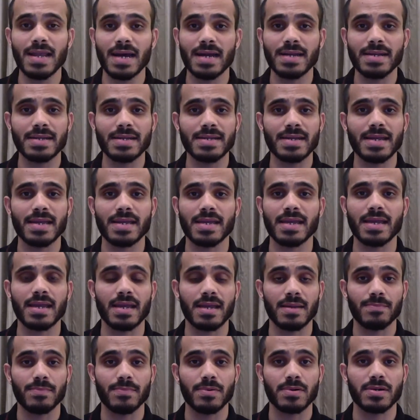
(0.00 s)
undertaking
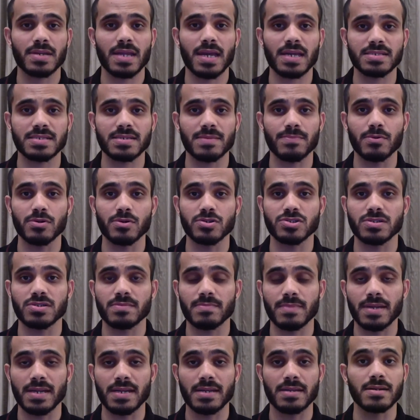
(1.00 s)
input tax
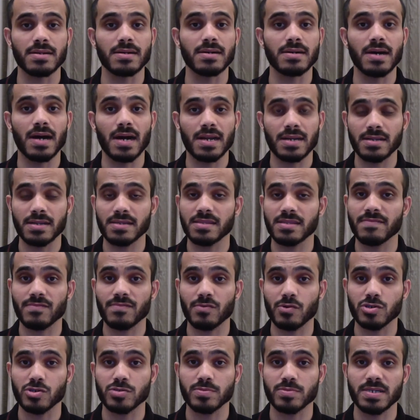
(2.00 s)
apportionment under the
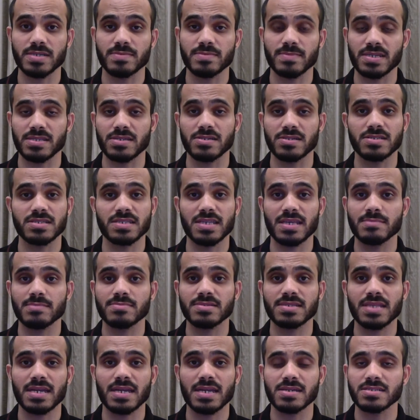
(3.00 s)
floor space method
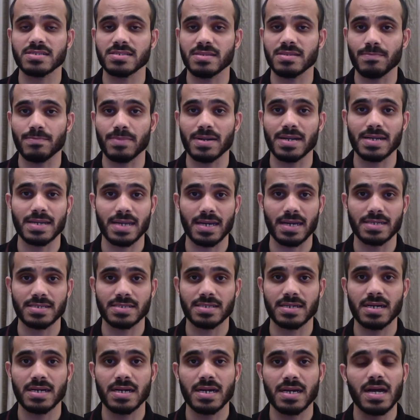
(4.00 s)
seems like a simple
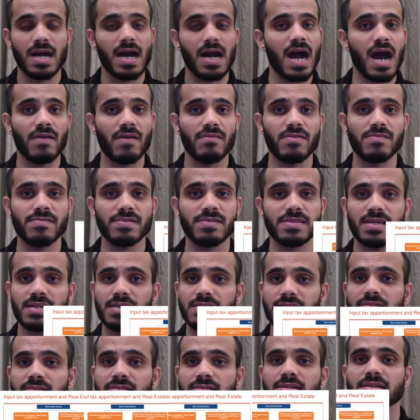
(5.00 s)
task, however, there are
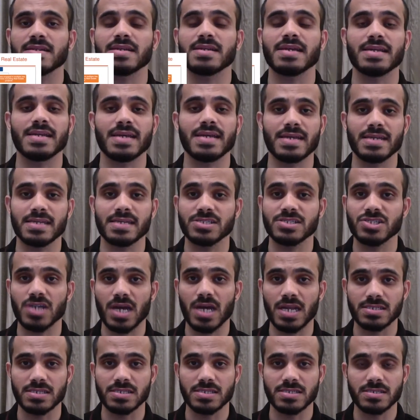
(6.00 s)
certain inherent
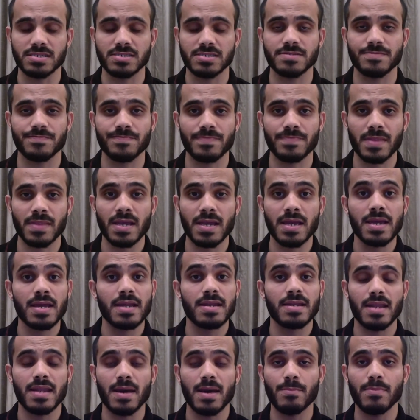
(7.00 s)
challenges.
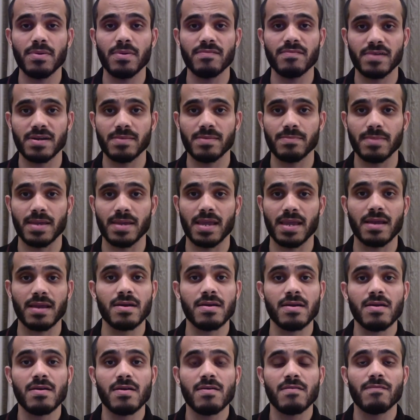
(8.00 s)
Number one being
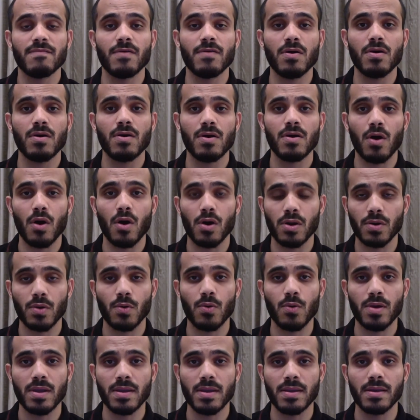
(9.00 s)
for
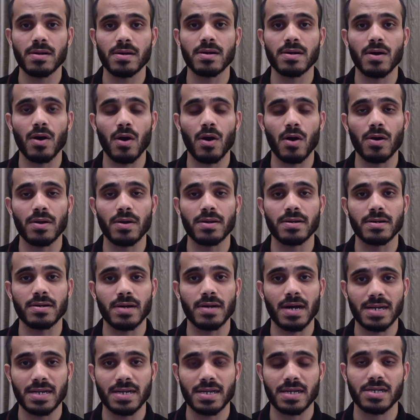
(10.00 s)
ongoing or
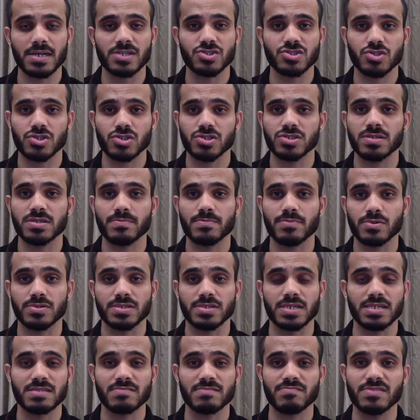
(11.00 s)
under construction
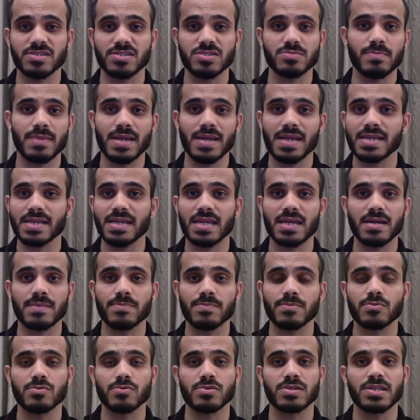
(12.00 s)
projects, which may take
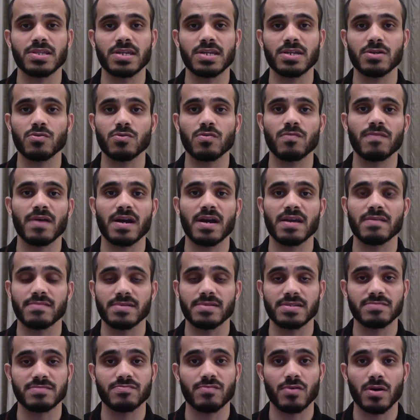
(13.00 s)
up to 3 to 5
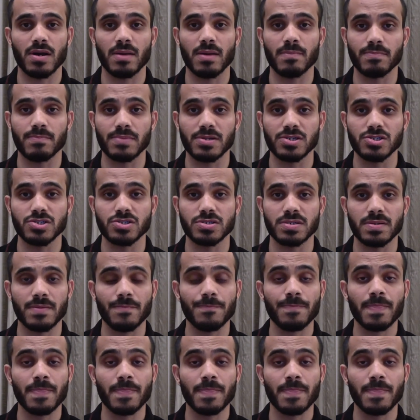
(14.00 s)
years for completion.